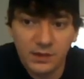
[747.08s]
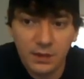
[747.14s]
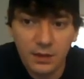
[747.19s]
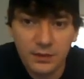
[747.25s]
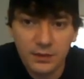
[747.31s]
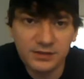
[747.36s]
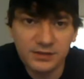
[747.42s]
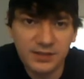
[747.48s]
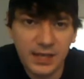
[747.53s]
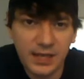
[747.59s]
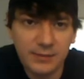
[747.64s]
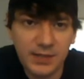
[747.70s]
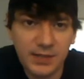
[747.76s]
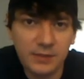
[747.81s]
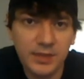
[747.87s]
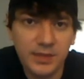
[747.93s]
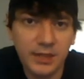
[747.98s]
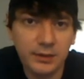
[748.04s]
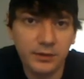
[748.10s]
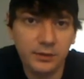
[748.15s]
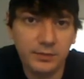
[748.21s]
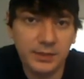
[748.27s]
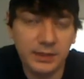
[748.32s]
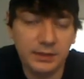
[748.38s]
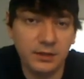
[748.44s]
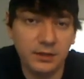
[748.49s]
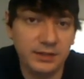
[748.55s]
this game can be a little
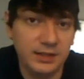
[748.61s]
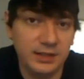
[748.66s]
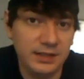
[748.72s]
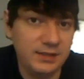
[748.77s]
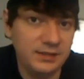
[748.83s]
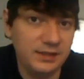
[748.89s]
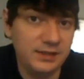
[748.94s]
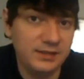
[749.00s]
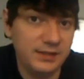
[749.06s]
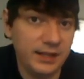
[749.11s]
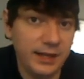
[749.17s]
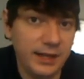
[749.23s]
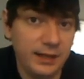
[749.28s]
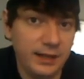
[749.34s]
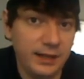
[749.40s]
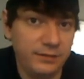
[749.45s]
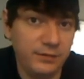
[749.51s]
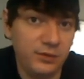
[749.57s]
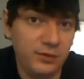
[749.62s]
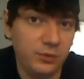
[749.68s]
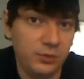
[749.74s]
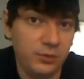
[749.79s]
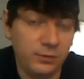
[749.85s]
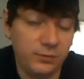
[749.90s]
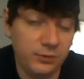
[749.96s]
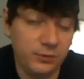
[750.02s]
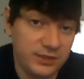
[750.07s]
bit on the easy side if
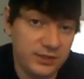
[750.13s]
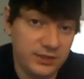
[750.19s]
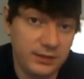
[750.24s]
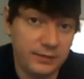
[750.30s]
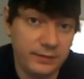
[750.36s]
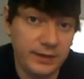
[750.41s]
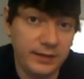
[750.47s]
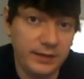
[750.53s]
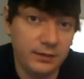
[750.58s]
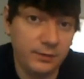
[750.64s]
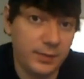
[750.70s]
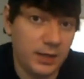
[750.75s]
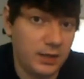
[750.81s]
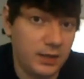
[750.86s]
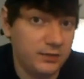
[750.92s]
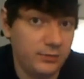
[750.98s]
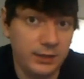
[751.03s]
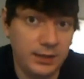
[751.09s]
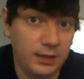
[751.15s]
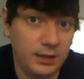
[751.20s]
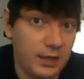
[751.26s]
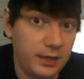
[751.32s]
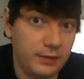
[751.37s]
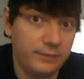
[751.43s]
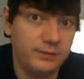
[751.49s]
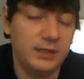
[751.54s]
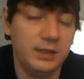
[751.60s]
you reach the final boss with a
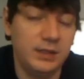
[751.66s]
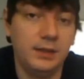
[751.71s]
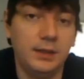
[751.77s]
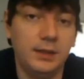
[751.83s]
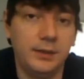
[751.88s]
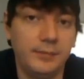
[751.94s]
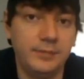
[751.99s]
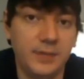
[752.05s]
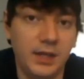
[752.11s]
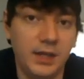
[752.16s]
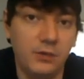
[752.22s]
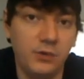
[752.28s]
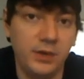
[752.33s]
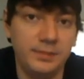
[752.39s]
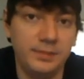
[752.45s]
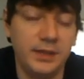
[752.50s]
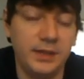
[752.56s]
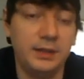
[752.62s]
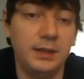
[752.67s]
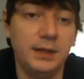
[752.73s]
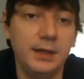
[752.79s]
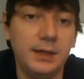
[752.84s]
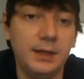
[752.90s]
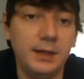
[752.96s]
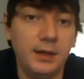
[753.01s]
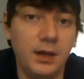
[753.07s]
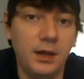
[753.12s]
lot of the equipment.
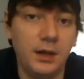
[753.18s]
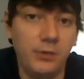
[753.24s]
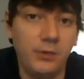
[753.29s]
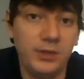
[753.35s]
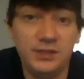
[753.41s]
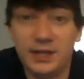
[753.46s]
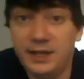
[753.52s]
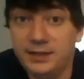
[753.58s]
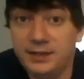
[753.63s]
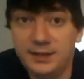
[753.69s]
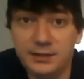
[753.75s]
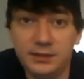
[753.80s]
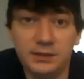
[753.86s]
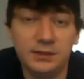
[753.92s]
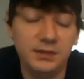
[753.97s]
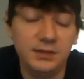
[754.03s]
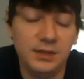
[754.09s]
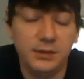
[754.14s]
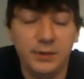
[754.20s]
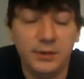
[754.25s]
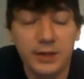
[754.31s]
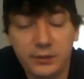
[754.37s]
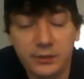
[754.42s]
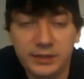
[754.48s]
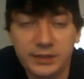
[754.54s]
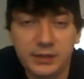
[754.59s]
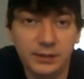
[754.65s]
Which I didn't.
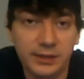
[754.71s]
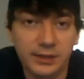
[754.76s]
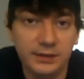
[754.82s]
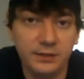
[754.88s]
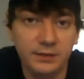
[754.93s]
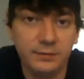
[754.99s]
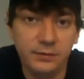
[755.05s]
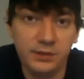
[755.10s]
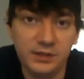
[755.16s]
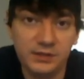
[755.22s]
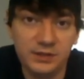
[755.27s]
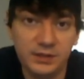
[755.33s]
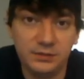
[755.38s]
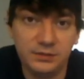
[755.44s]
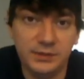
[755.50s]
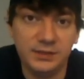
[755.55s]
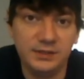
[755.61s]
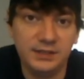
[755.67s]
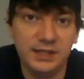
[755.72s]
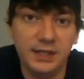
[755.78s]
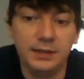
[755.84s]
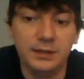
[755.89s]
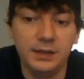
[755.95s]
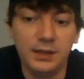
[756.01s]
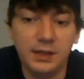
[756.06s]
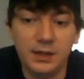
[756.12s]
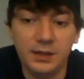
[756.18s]
I only collected
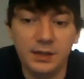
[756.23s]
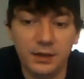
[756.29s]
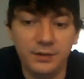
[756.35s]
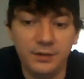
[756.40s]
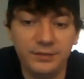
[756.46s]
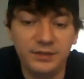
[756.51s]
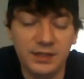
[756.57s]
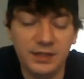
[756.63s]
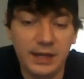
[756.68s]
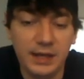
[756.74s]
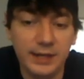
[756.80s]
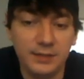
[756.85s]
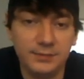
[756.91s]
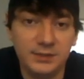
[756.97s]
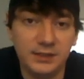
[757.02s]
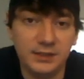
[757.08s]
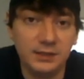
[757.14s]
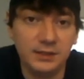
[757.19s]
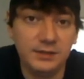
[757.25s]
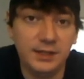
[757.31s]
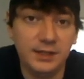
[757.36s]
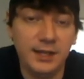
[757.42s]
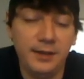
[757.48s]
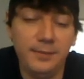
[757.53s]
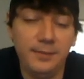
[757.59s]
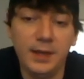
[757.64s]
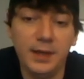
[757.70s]
46% of the items in this
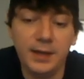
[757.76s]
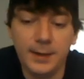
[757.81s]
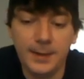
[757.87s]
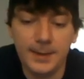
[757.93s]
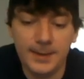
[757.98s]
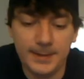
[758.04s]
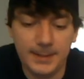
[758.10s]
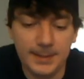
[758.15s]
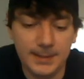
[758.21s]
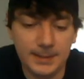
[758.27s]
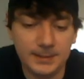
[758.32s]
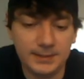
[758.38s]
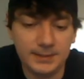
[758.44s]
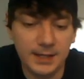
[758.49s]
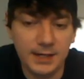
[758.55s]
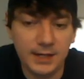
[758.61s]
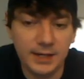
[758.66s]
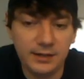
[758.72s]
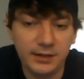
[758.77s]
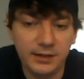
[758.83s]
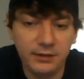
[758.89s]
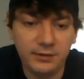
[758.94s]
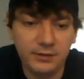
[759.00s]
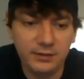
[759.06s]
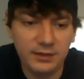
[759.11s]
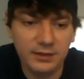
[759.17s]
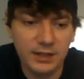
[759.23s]
game. And
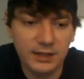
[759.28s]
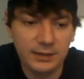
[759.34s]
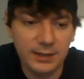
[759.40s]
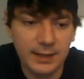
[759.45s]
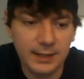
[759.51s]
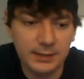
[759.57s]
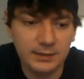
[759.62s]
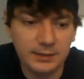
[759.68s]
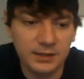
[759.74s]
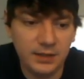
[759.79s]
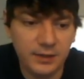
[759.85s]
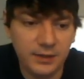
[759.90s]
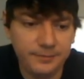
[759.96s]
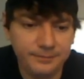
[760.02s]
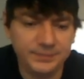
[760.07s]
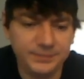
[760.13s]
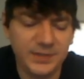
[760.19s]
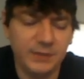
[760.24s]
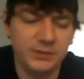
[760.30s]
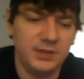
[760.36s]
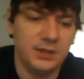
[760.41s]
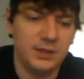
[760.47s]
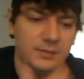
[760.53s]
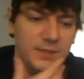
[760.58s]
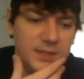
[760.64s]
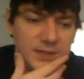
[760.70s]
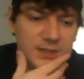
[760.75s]
another thing that I was
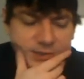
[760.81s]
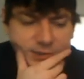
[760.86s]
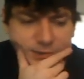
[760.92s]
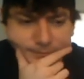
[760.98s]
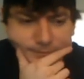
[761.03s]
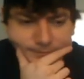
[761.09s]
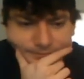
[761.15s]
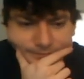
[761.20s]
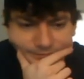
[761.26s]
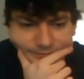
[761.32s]
going to mention,